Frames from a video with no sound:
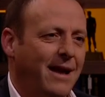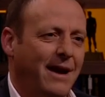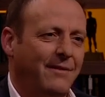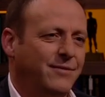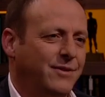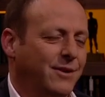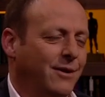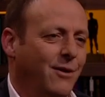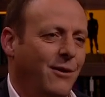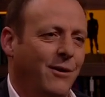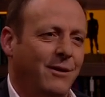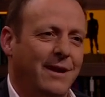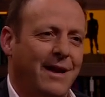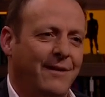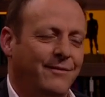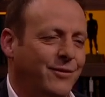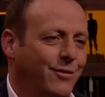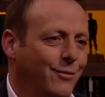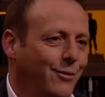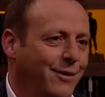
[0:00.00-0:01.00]
Loved Geelong,
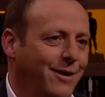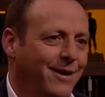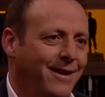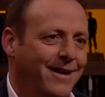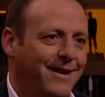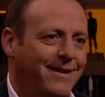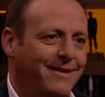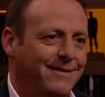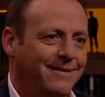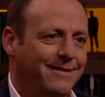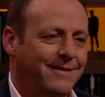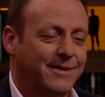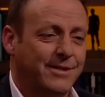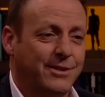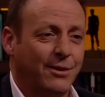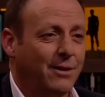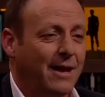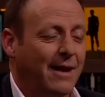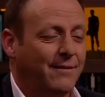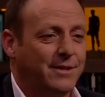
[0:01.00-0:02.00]
loved Torquay. He
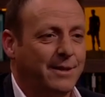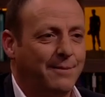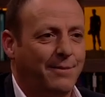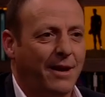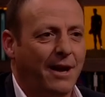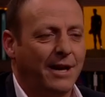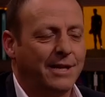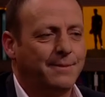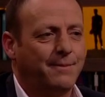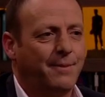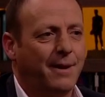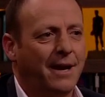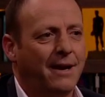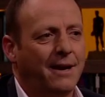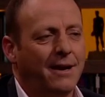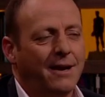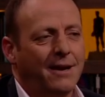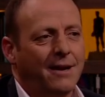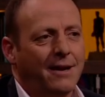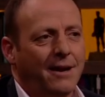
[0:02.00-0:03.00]
still loves the place. Yeah.
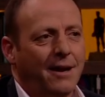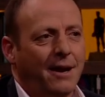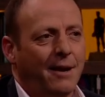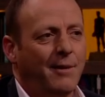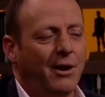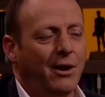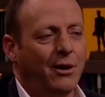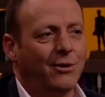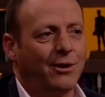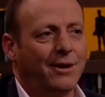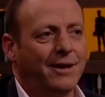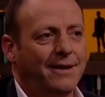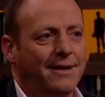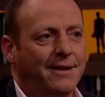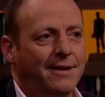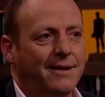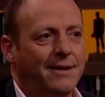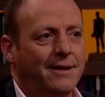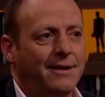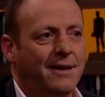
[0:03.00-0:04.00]
But, I mean, I look at
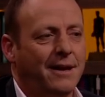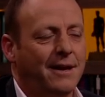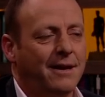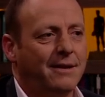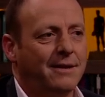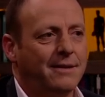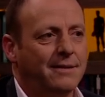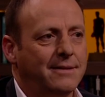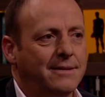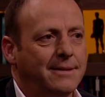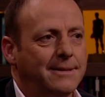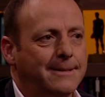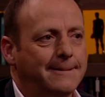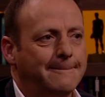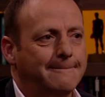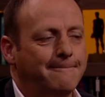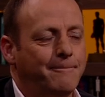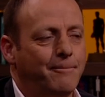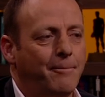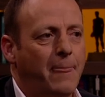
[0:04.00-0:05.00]
it and think,
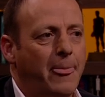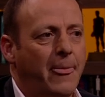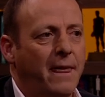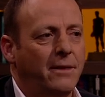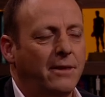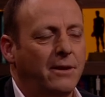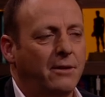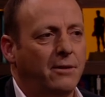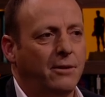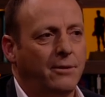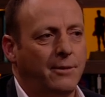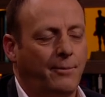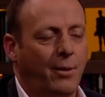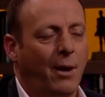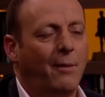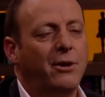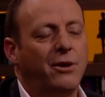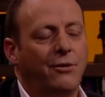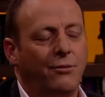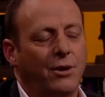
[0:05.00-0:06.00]

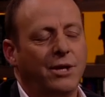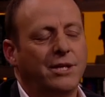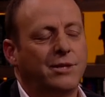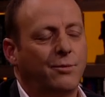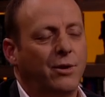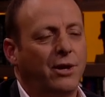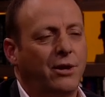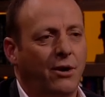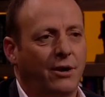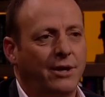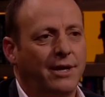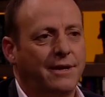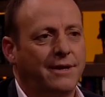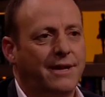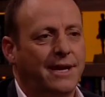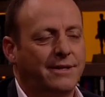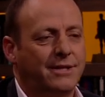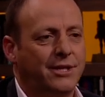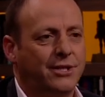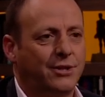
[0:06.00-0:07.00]
probably the reason we got into
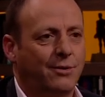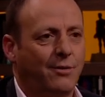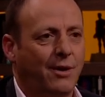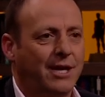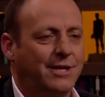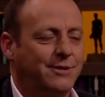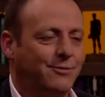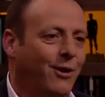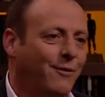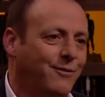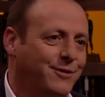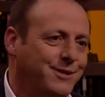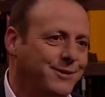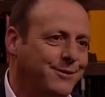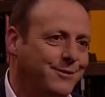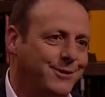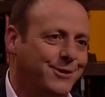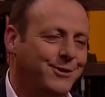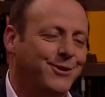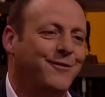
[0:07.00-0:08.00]
that situation, well,
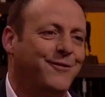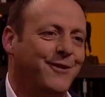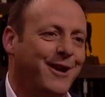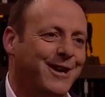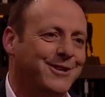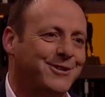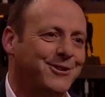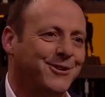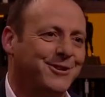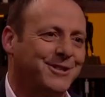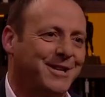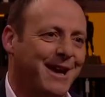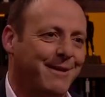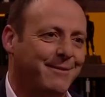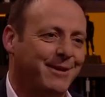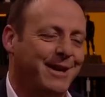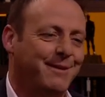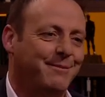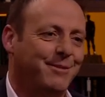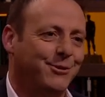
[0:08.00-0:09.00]
obviously there was a new franchise
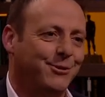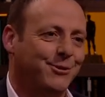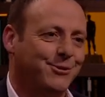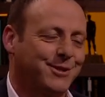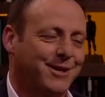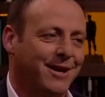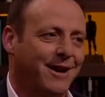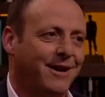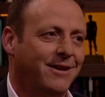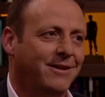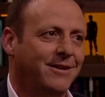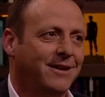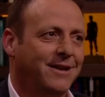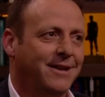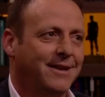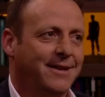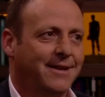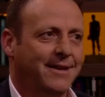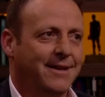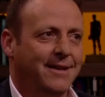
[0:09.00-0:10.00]
coming in, but also,
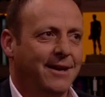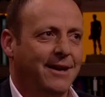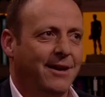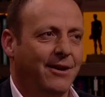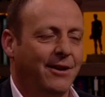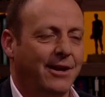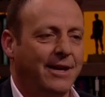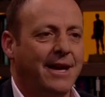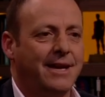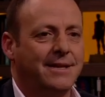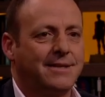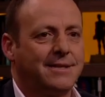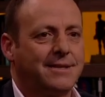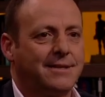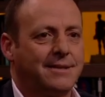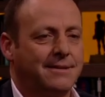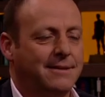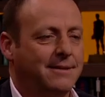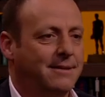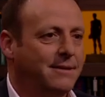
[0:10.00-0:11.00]
I
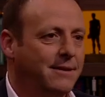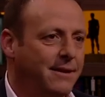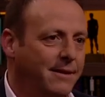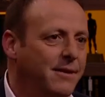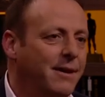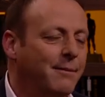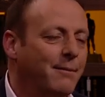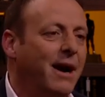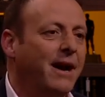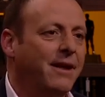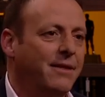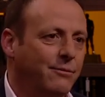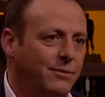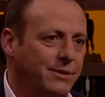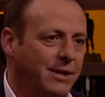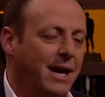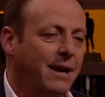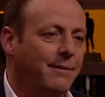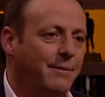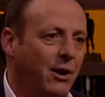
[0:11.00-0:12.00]
guess, the money that
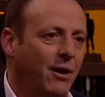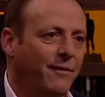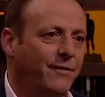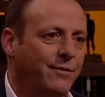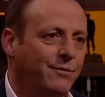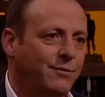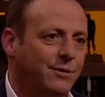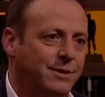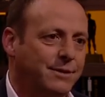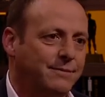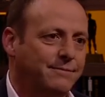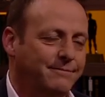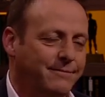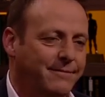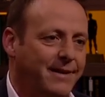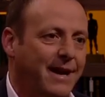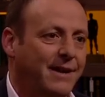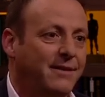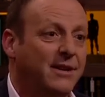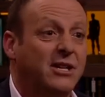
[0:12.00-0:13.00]
was going to be offered was,
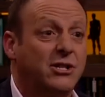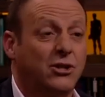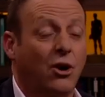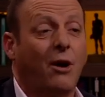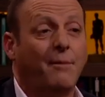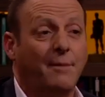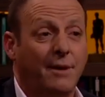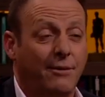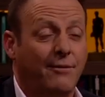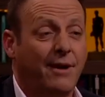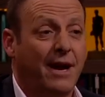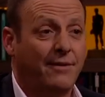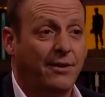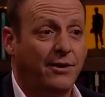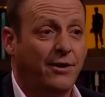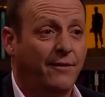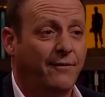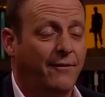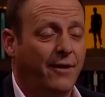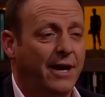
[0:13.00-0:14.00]
and the excitement around the
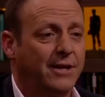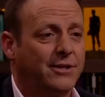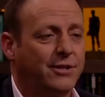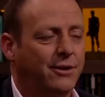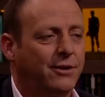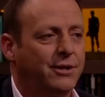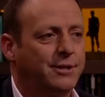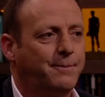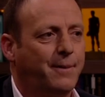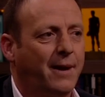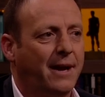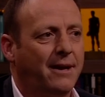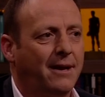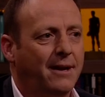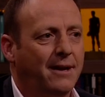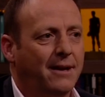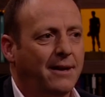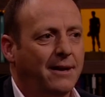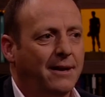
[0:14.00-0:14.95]
new franchise. But